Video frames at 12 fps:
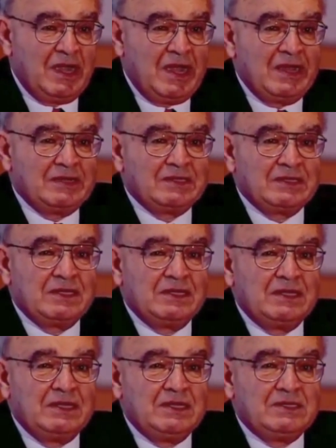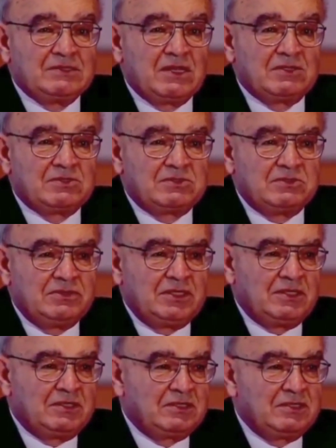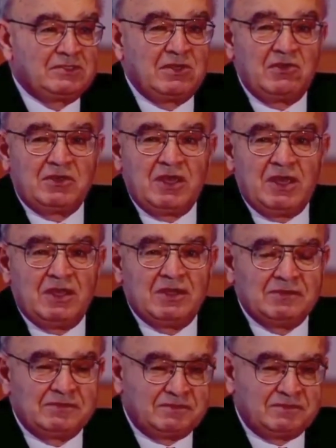and is sweet is okay,